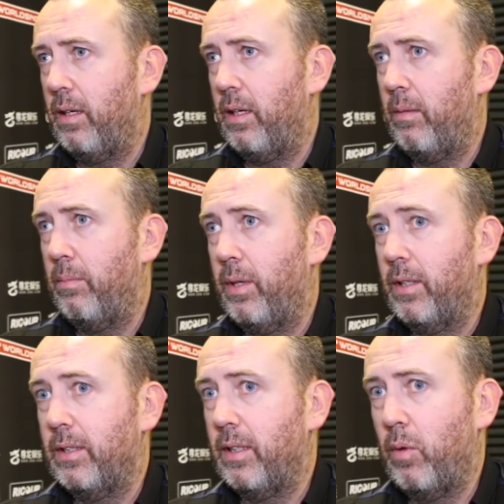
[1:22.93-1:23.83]
Um,
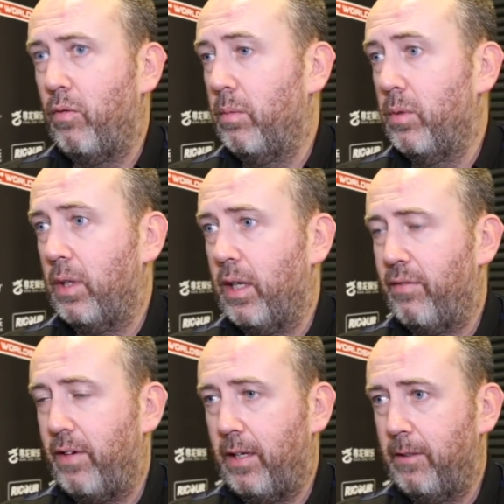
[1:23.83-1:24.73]
but I'm over the moon to get
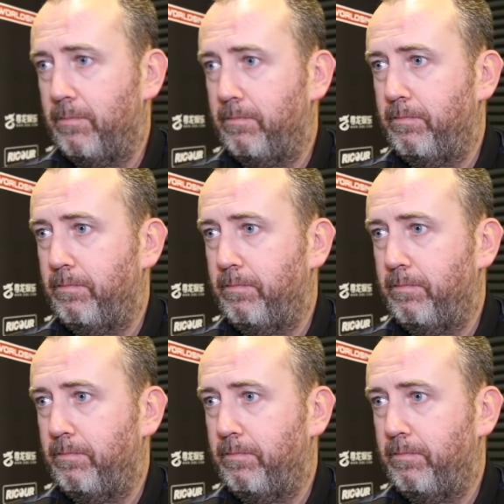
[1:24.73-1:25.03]
the final.